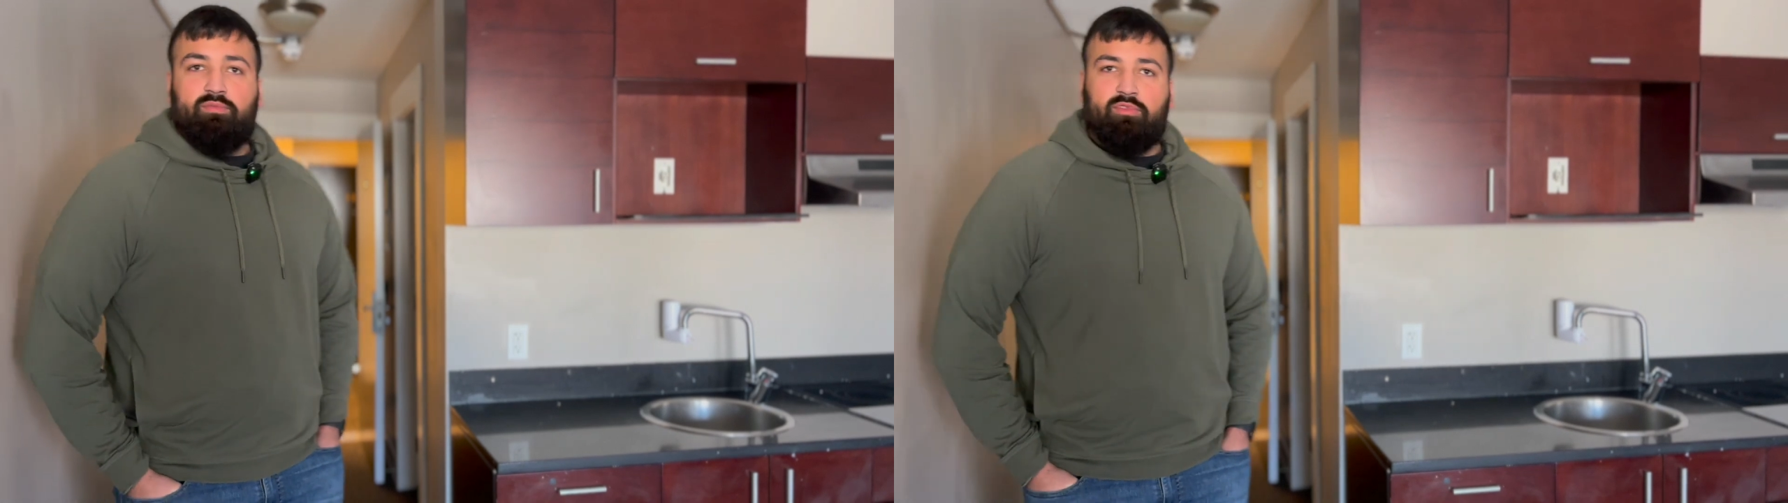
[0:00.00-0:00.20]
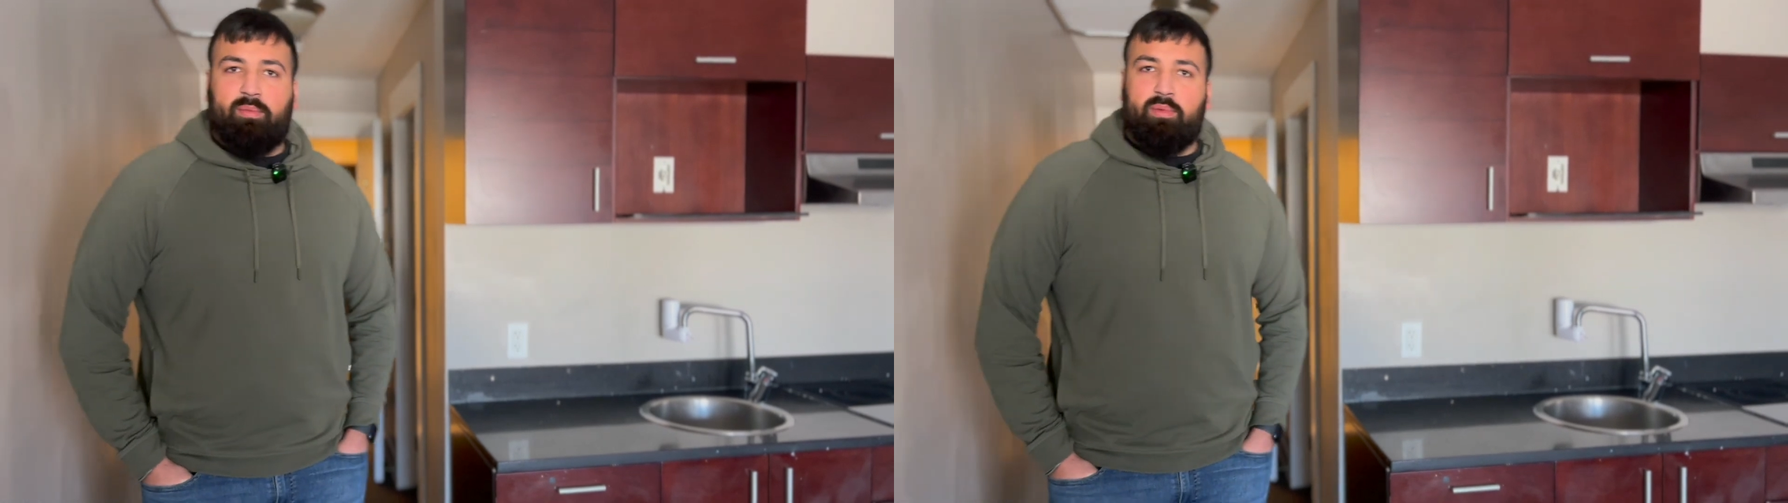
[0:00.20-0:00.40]

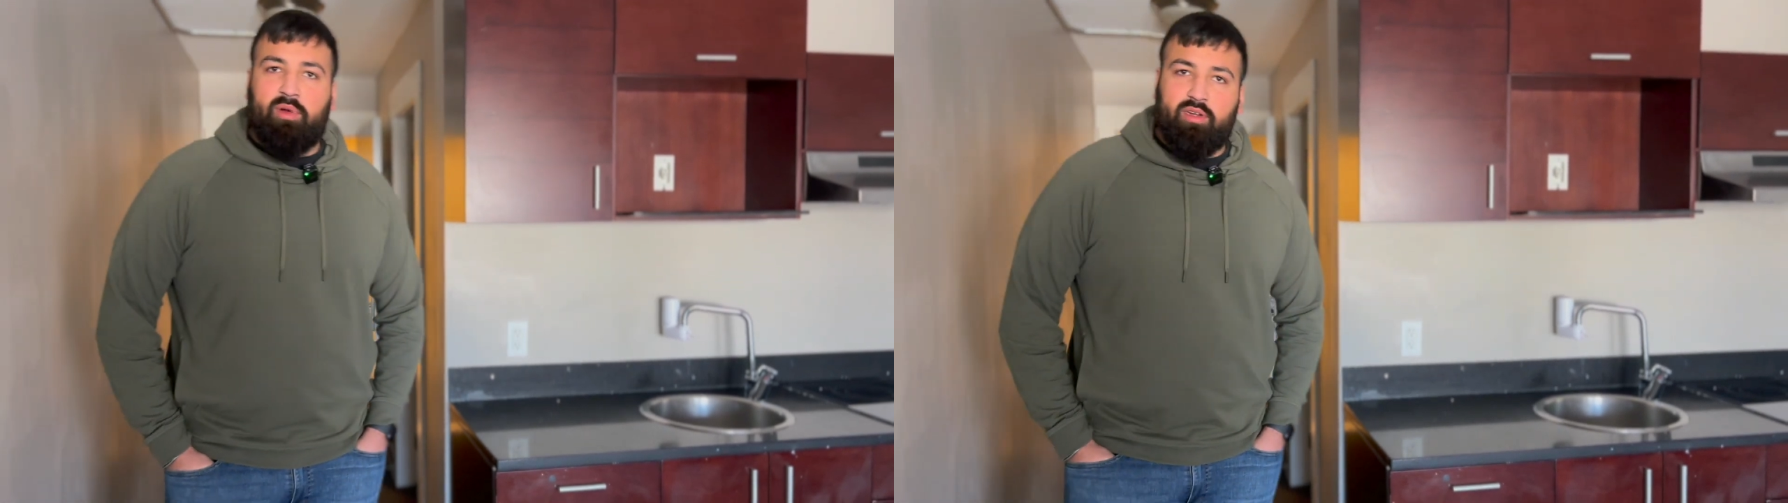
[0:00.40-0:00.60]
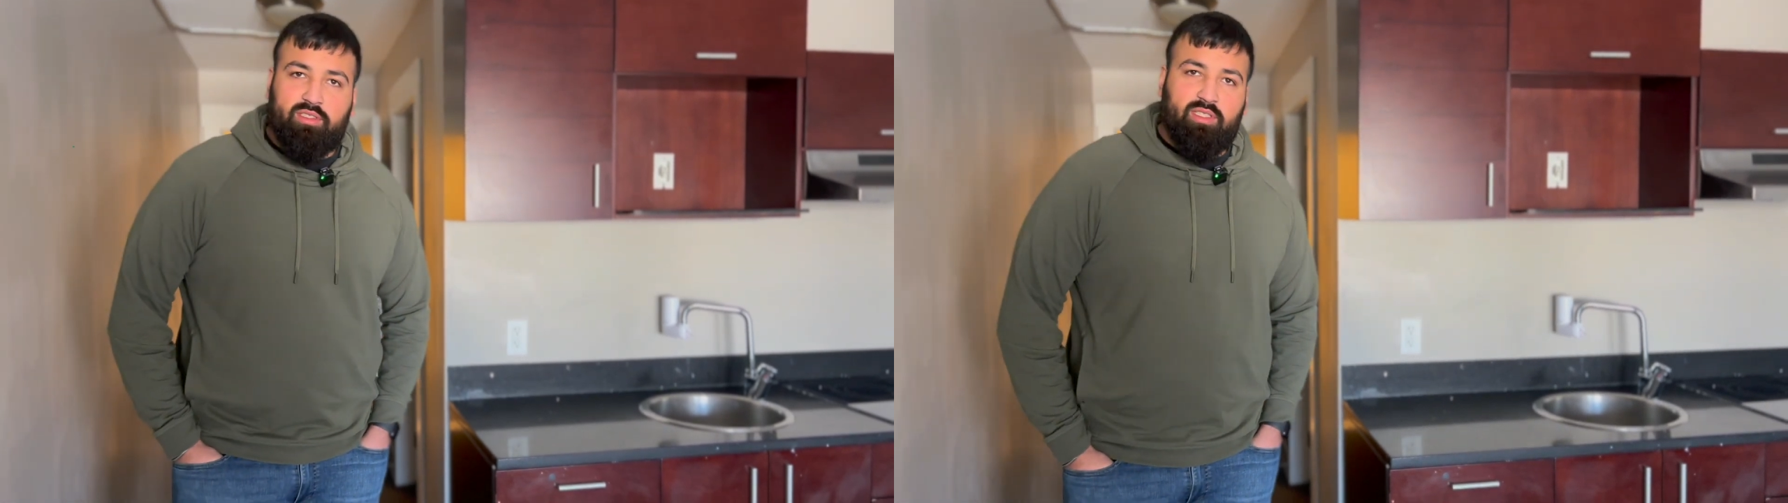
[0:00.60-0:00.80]
from the
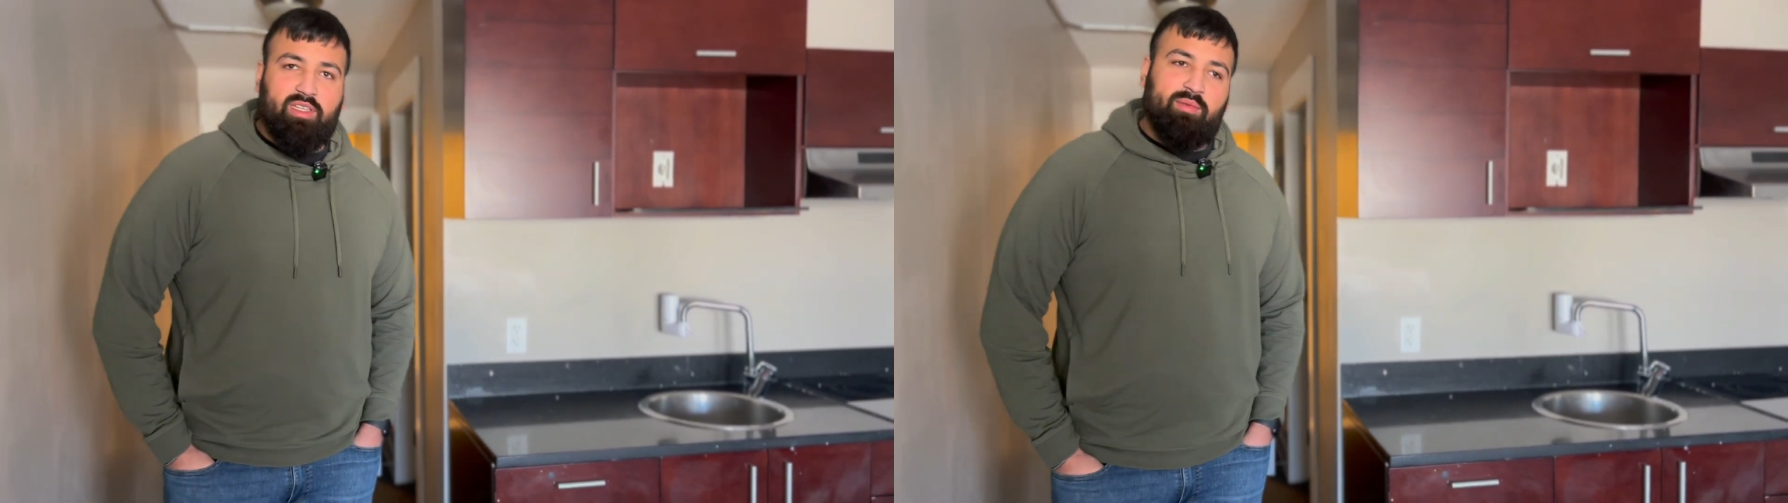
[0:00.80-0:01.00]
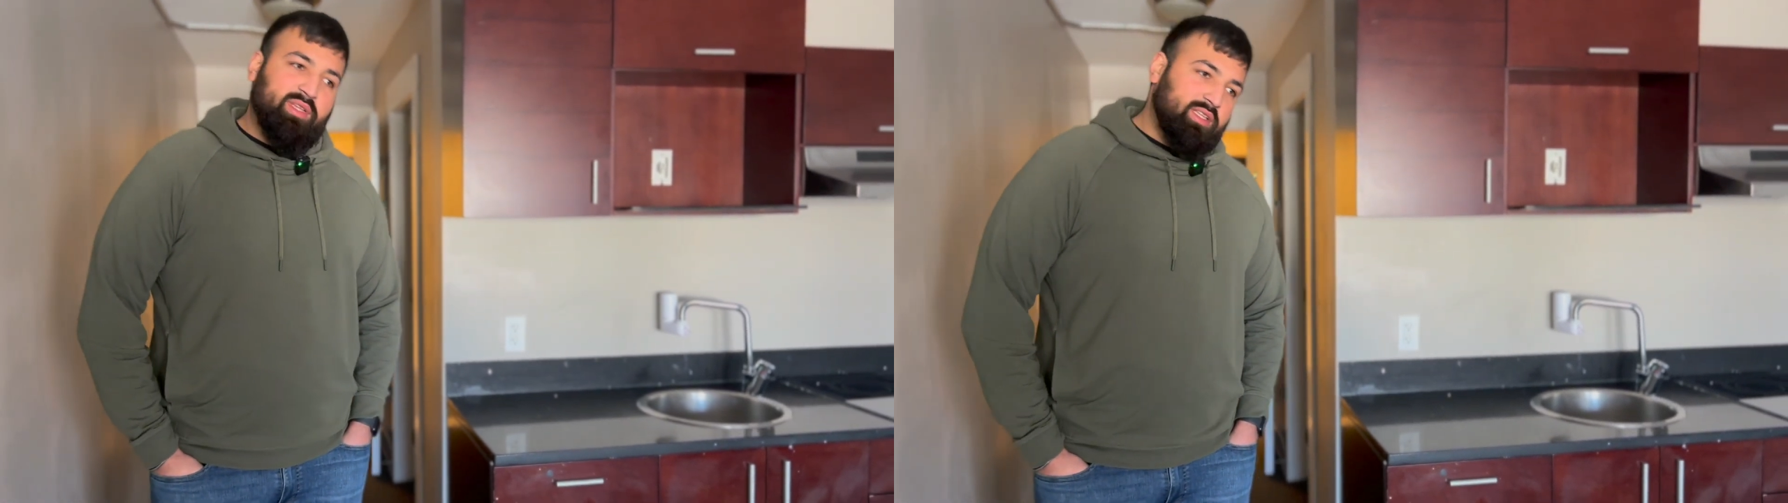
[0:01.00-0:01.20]
parks and coming